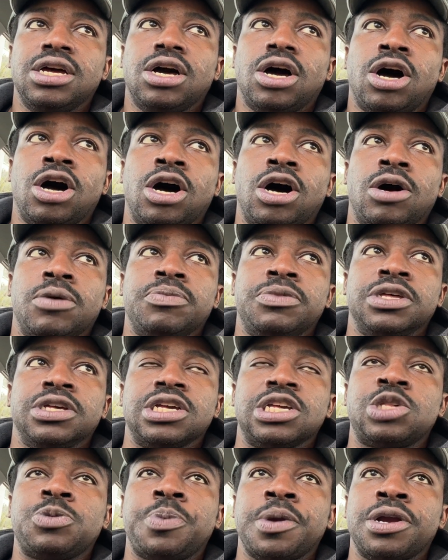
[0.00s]
um, the
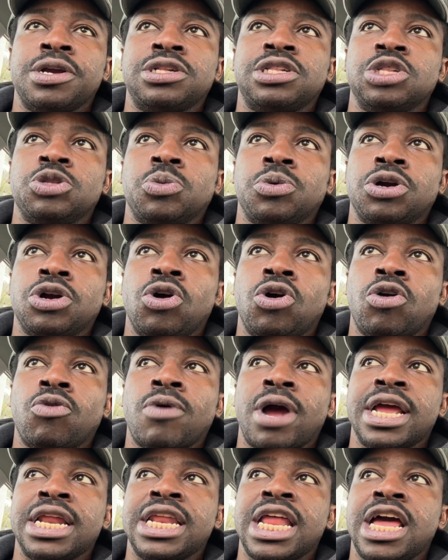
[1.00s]
experiences we're going
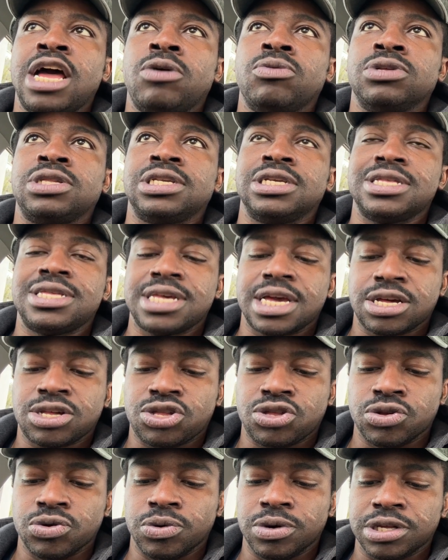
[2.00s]
right now is to
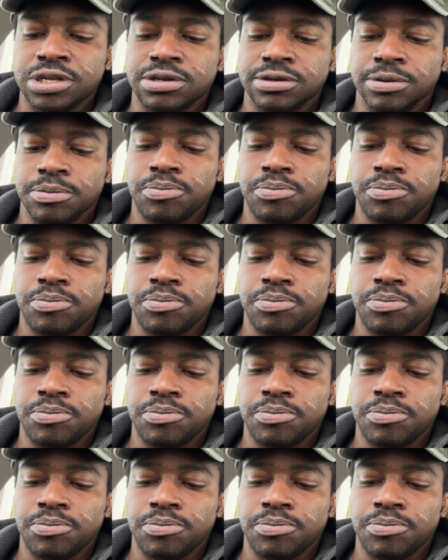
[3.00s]
test you and to